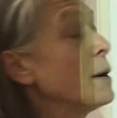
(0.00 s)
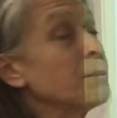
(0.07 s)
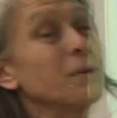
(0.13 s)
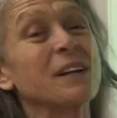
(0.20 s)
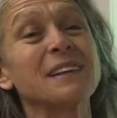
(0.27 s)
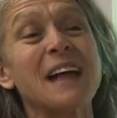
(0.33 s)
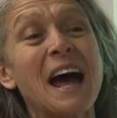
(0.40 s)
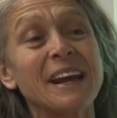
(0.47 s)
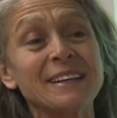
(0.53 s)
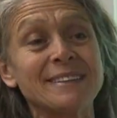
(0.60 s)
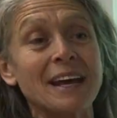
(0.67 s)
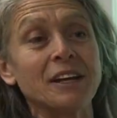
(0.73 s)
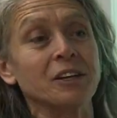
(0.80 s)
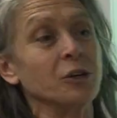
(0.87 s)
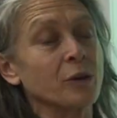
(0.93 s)
But a lot of
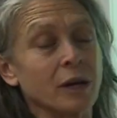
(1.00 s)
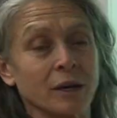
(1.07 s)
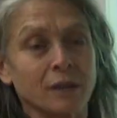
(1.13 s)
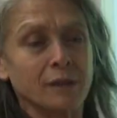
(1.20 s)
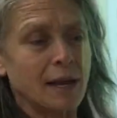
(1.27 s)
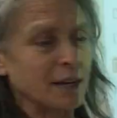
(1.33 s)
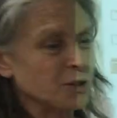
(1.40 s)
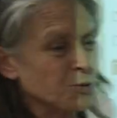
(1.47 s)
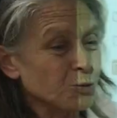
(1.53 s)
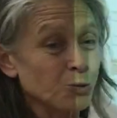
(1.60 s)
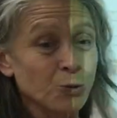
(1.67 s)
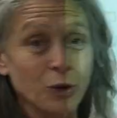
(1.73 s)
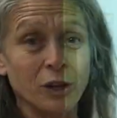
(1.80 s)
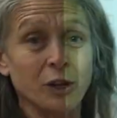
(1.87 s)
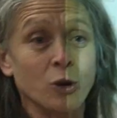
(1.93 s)
data you can collect
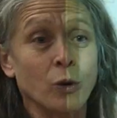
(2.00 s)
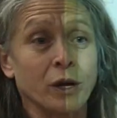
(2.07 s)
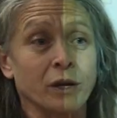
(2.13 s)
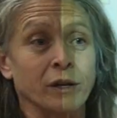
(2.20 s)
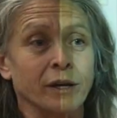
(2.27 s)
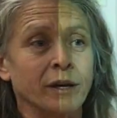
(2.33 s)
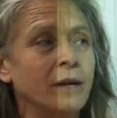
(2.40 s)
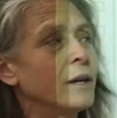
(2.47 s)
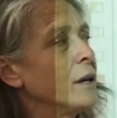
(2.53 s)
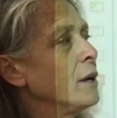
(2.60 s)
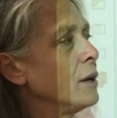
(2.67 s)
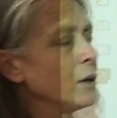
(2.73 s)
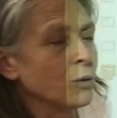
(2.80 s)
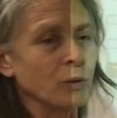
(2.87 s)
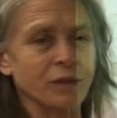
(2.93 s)
really quickly
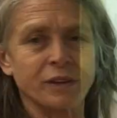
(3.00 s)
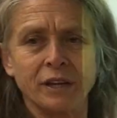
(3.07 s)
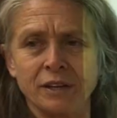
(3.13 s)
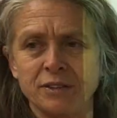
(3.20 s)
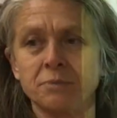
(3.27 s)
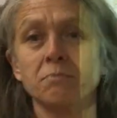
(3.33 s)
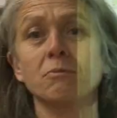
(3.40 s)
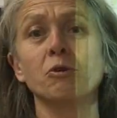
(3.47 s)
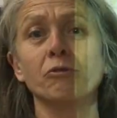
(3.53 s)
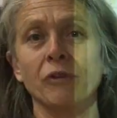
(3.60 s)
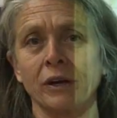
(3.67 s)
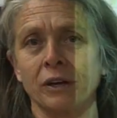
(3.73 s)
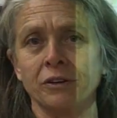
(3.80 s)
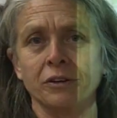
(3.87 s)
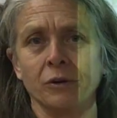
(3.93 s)
with kids
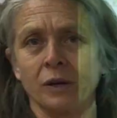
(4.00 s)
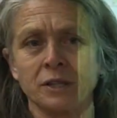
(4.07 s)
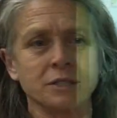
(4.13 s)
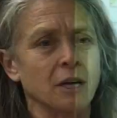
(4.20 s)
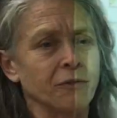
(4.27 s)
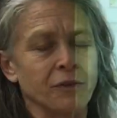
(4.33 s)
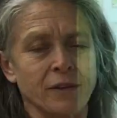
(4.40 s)
moving and doing stuff.